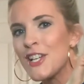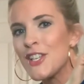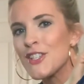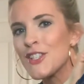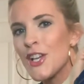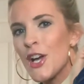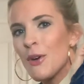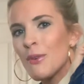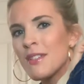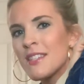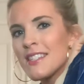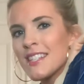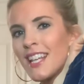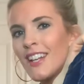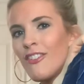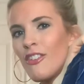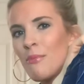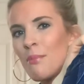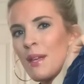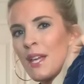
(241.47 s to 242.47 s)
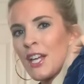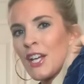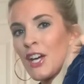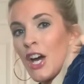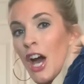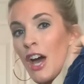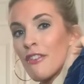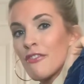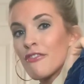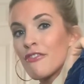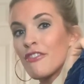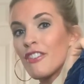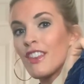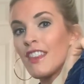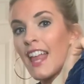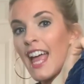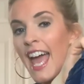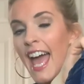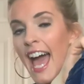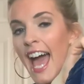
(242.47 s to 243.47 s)
So instead of it being cut
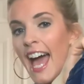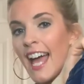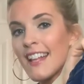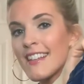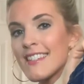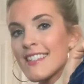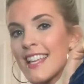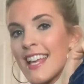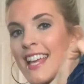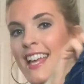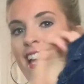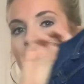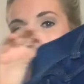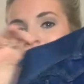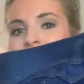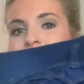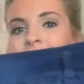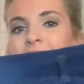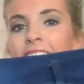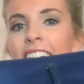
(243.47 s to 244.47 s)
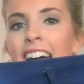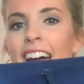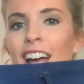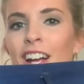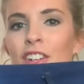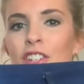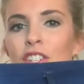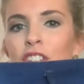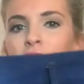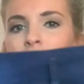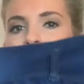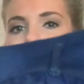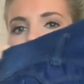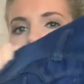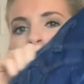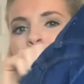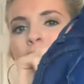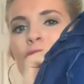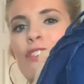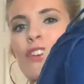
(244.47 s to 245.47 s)
flat, it's actually
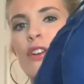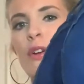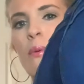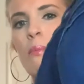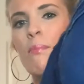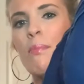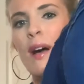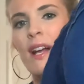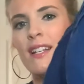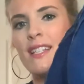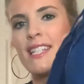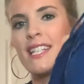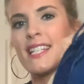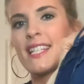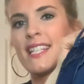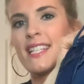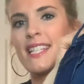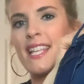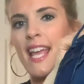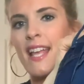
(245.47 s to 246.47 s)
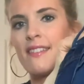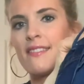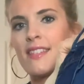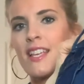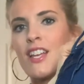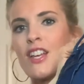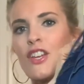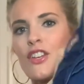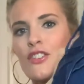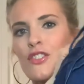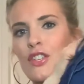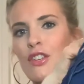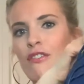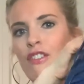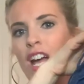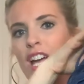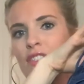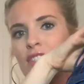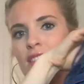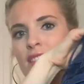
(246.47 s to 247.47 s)
somewhere for your butt to sit. So you've
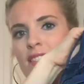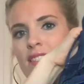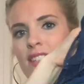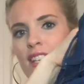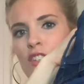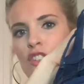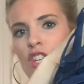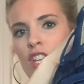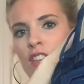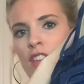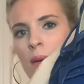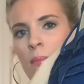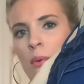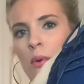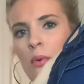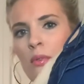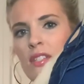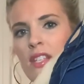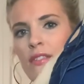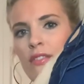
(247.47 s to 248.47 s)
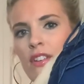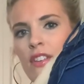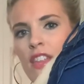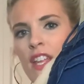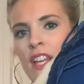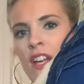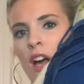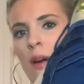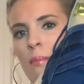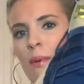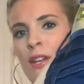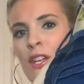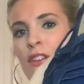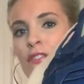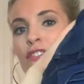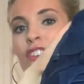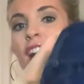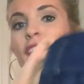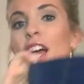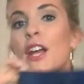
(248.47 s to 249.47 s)
got the stitching that pulls everything up and
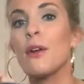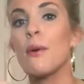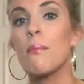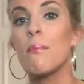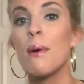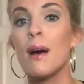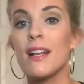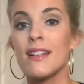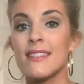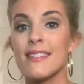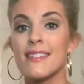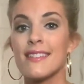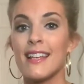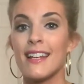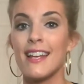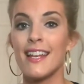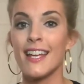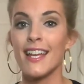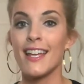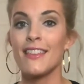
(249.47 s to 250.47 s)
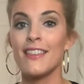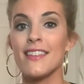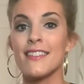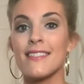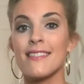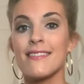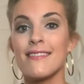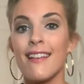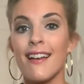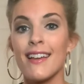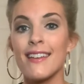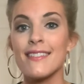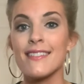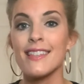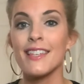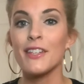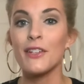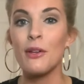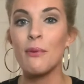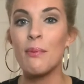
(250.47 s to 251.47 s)
you've got your butt sitting in this nice
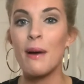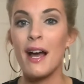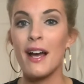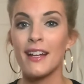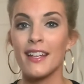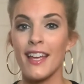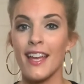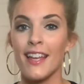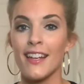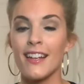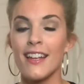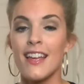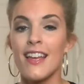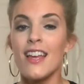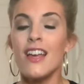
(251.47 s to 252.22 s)
little pocket.